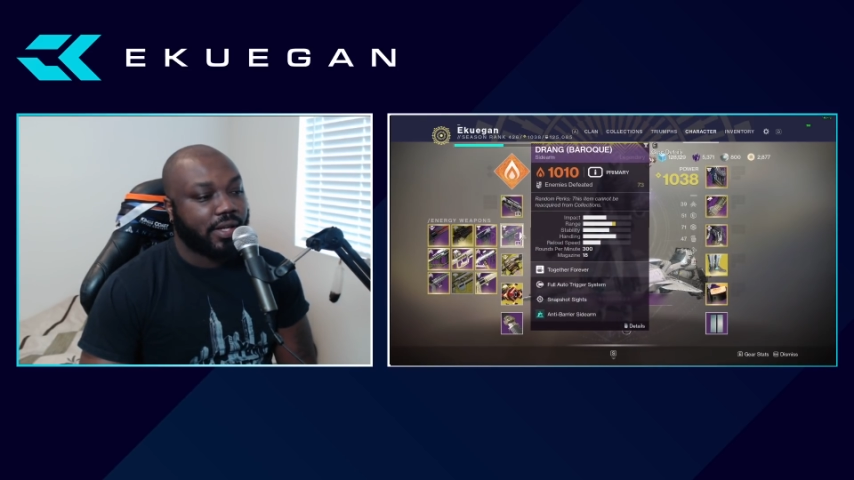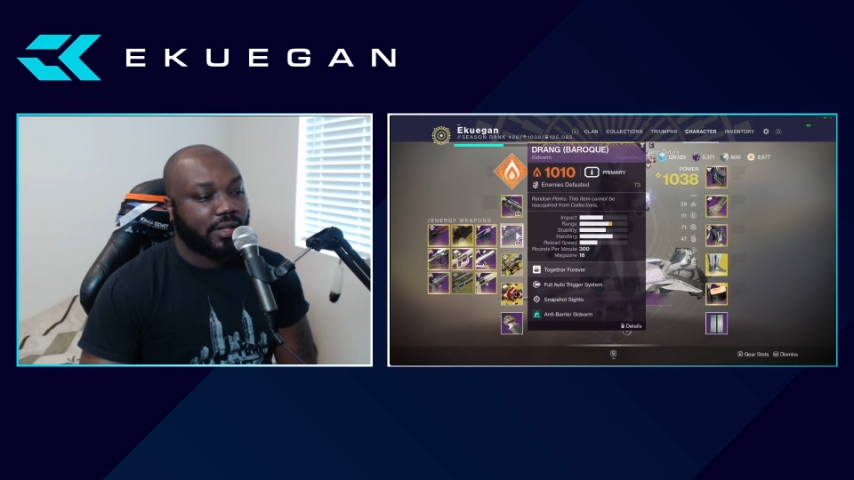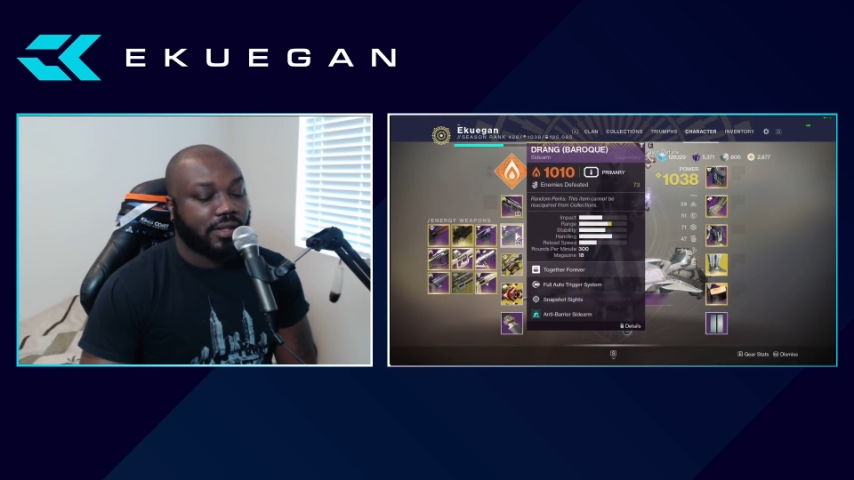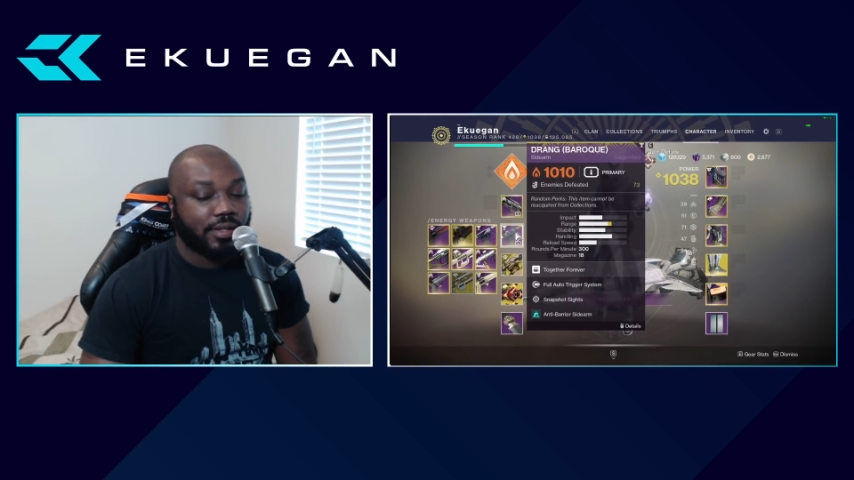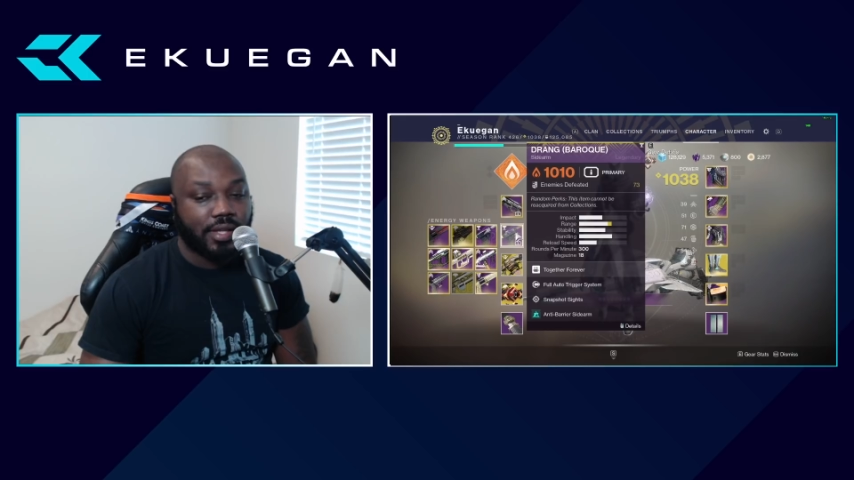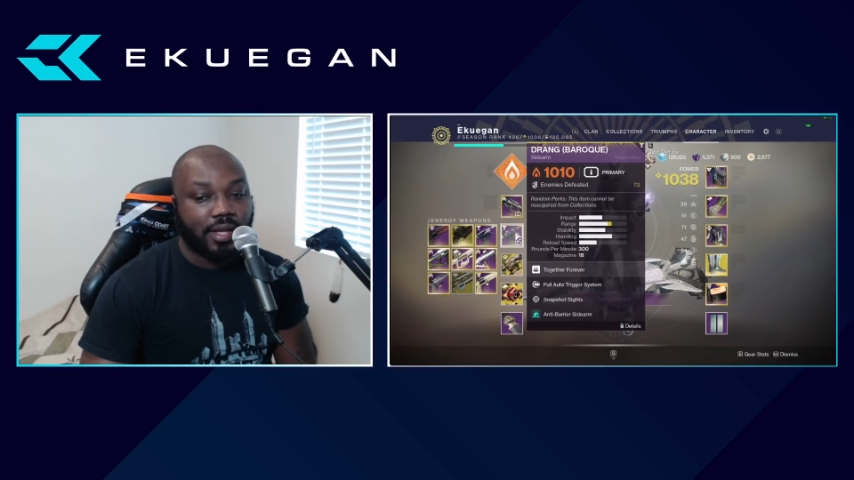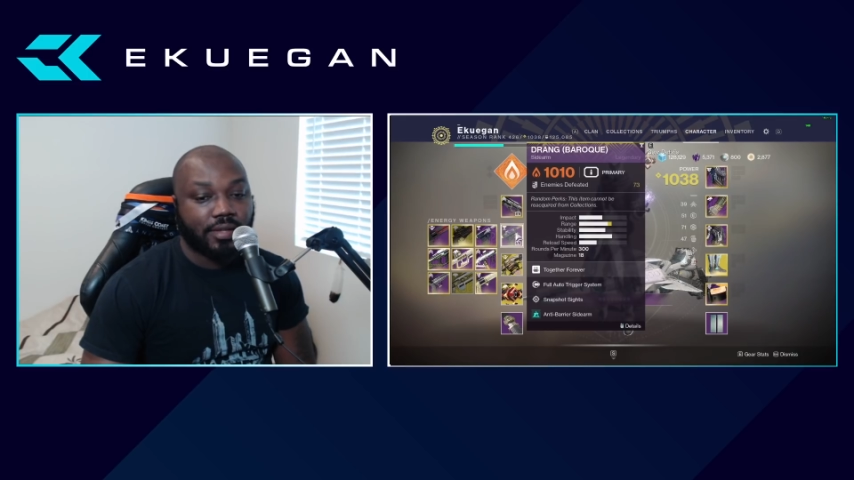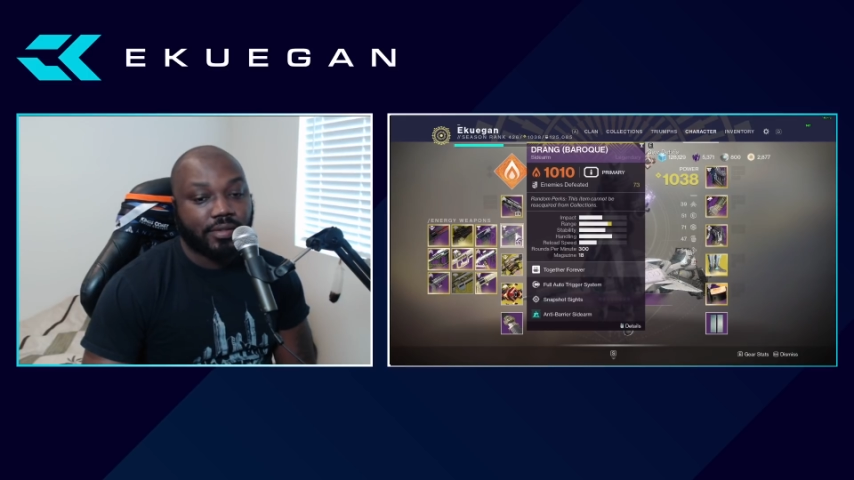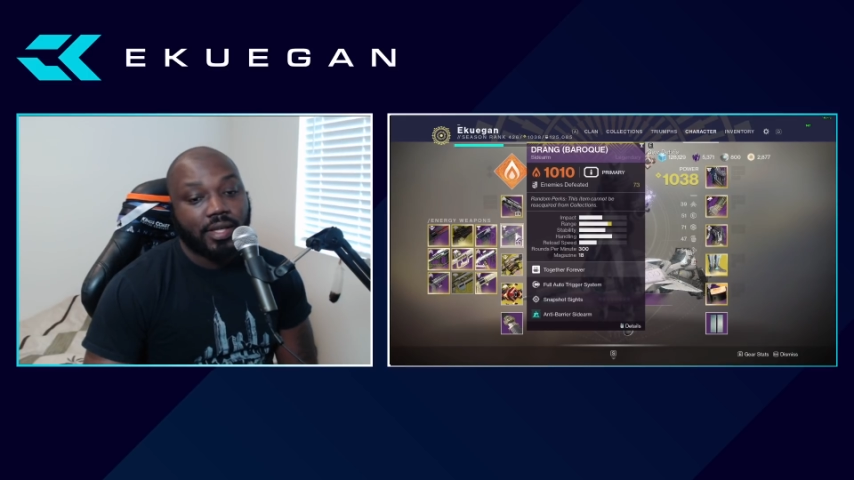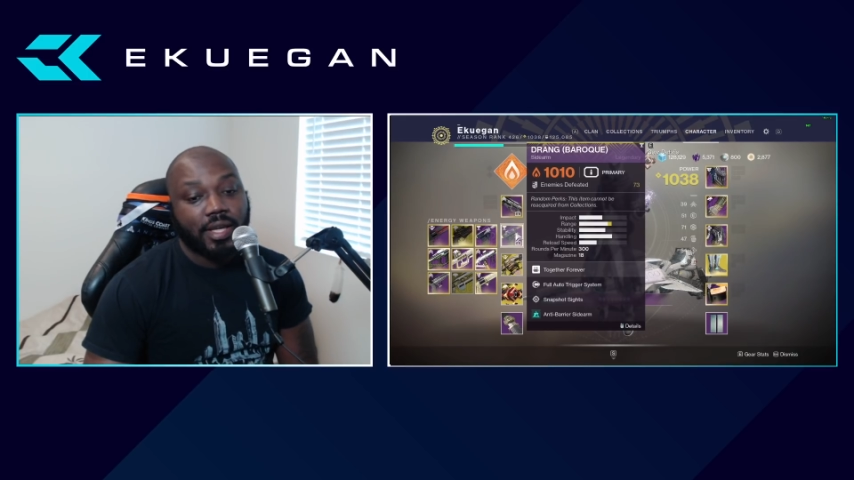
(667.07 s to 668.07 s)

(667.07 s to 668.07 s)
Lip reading: and other things.